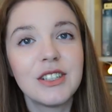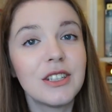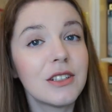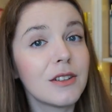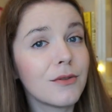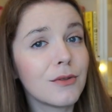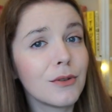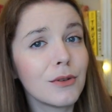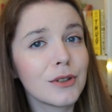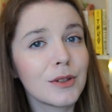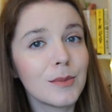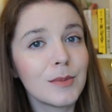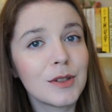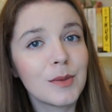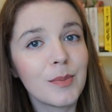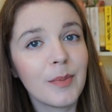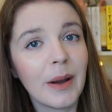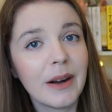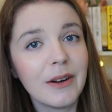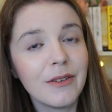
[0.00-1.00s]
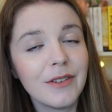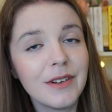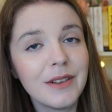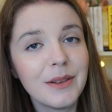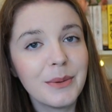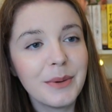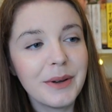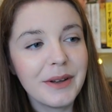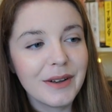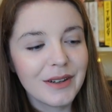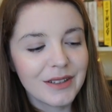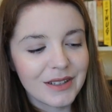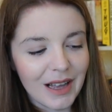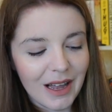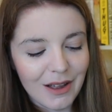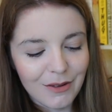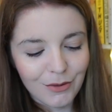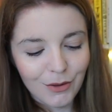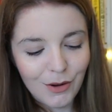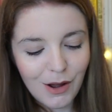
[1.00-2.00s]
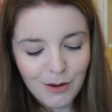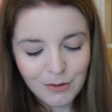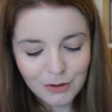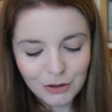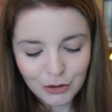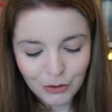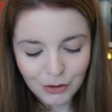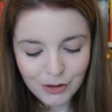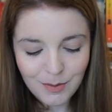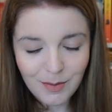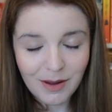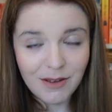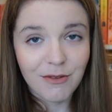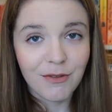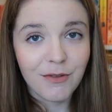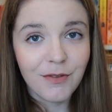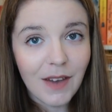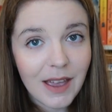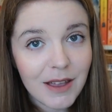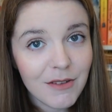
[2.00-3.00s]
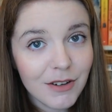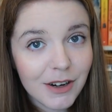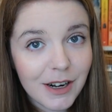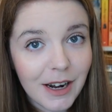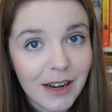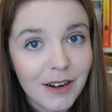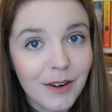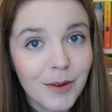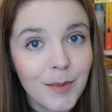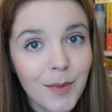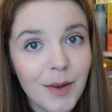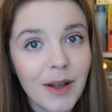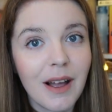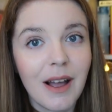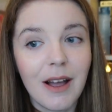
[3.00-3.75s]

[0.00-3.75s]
Just to throw some spanner in the works, I thought I would show you my favourite item